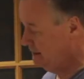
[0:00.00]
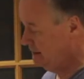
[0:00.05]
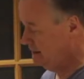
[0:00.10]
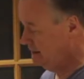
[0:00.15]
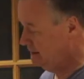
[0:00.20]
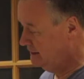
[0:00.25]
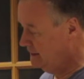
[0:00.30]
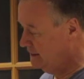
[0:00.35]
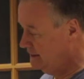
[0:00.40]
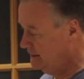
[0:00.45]

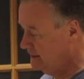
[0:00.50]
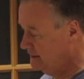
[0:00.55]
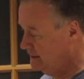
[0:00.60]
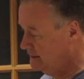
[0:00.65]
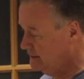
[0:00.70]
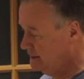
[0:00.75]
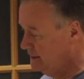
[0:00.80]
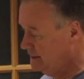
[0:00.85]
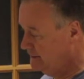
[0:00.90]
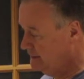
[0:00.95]
Here they're the other
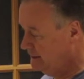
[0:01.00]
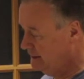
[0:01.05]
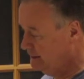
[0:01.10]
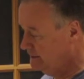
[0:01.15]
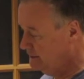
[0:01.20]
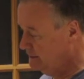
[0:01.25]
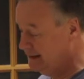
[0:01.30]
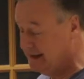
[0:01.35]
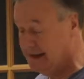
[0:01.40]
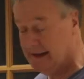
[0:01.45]
way
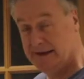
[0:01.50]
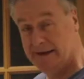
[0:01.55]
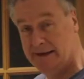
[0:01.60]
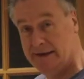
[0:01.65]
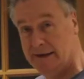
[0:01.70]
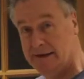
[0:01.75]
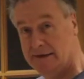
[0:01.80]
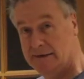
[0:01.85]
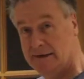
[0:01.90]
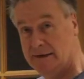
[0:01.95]
around with
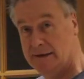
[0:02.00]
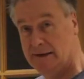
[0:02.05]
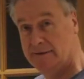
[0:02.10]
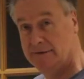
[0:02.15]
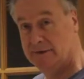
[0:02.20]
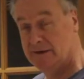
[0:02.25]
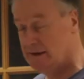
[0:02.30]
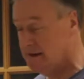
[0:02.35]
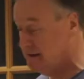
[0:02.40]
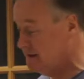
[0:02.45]
alanine on the
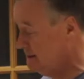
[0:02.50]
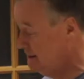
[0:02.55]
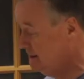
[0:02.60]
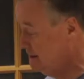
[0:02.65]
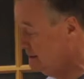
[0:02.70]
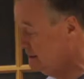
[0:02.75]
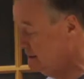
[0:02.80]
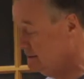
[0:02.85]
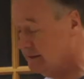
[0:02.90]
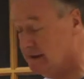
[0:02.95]
left, glycine
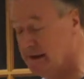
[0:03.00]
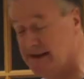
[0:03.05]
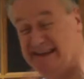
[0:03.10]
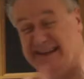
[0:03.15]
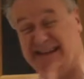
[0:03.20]
on the right.